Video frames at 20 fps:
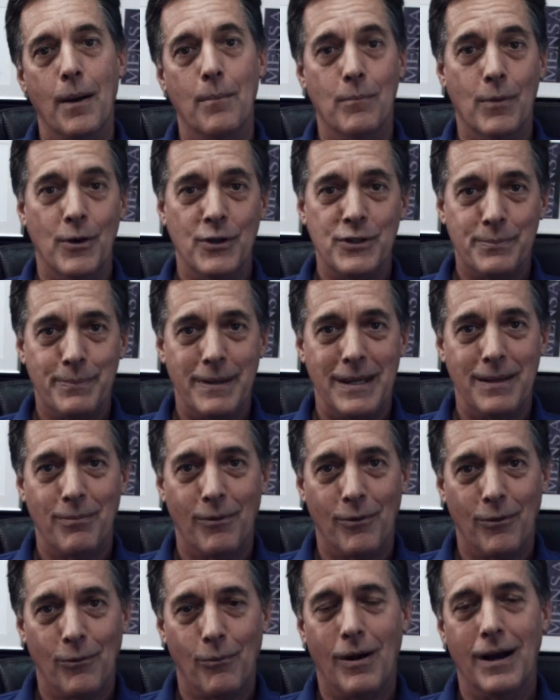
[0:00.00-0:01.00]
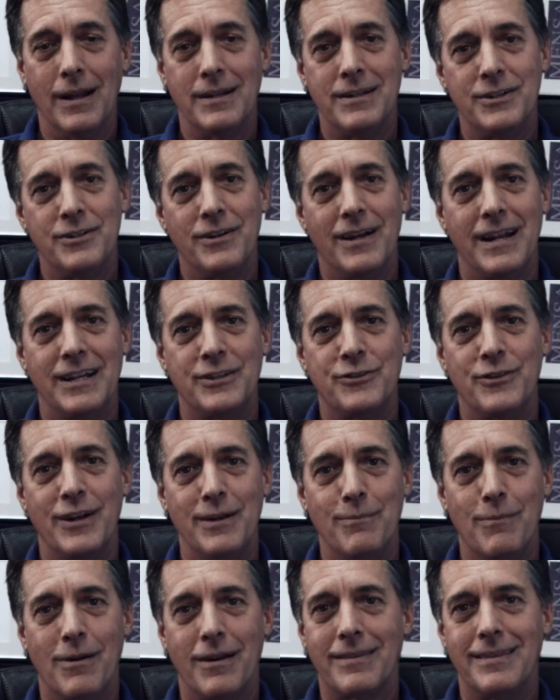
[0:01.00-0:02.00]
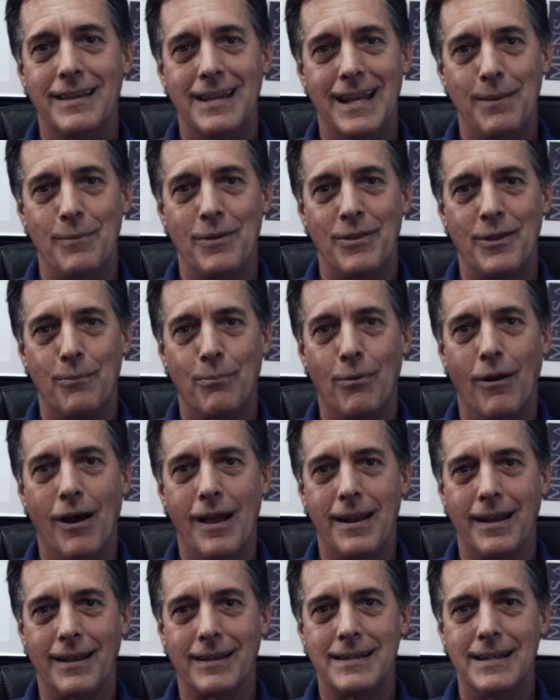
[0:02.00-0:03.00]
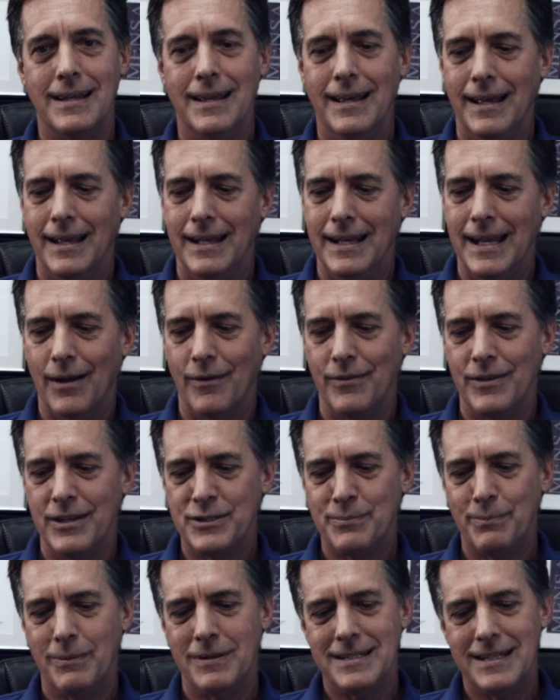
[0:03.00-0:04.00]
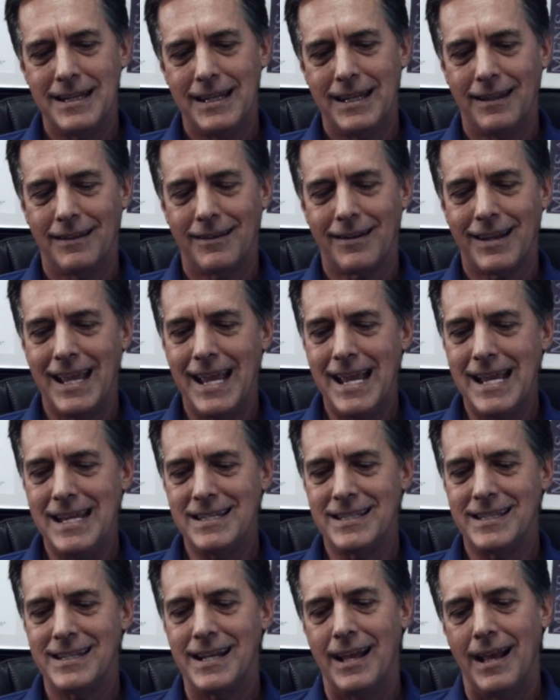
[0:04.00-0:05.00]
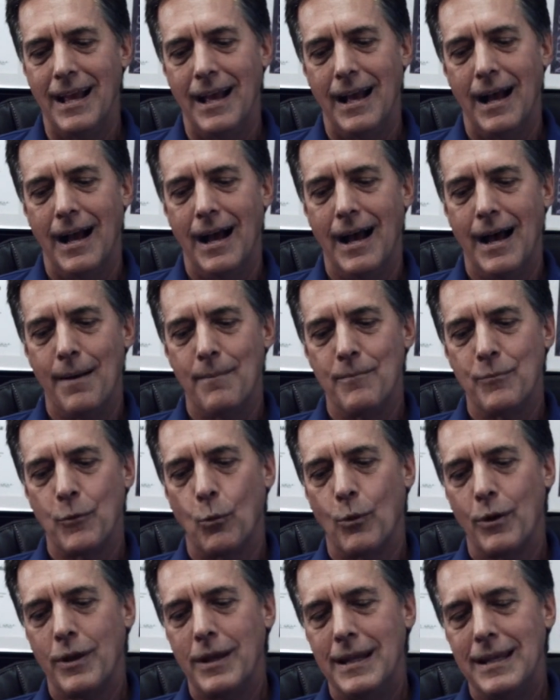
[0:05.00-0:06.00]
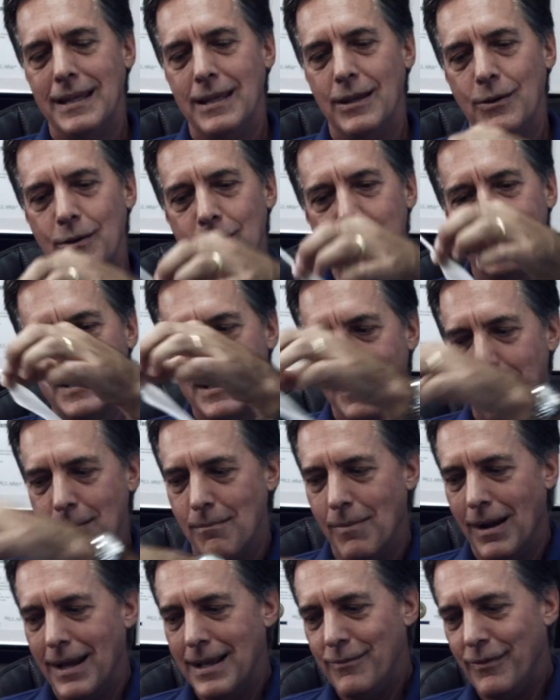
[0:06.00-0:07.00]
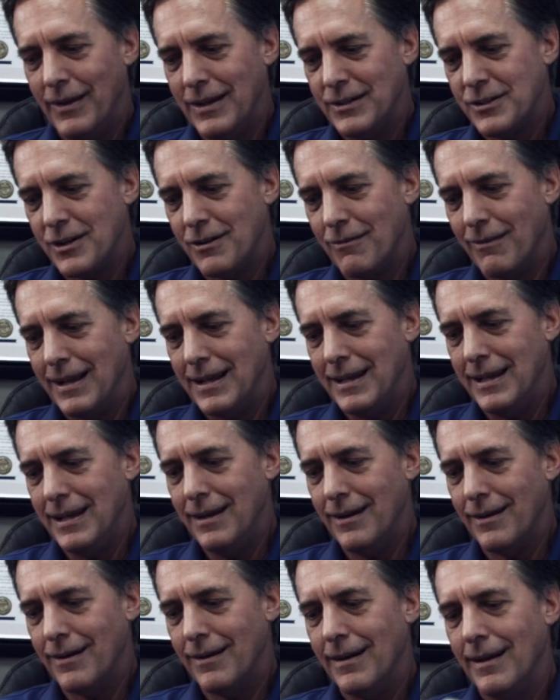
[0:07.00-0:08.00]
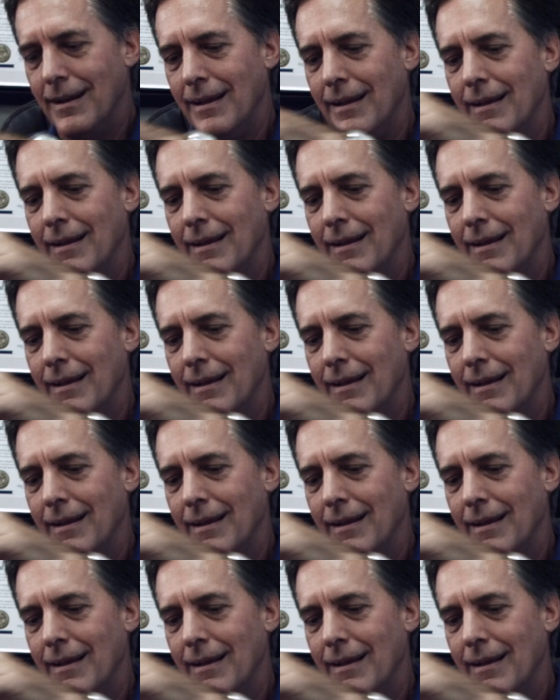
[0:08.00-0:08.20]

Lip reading: most people want to try to trademark the name of their product. Now, in this particular case, we're going to use my invention right here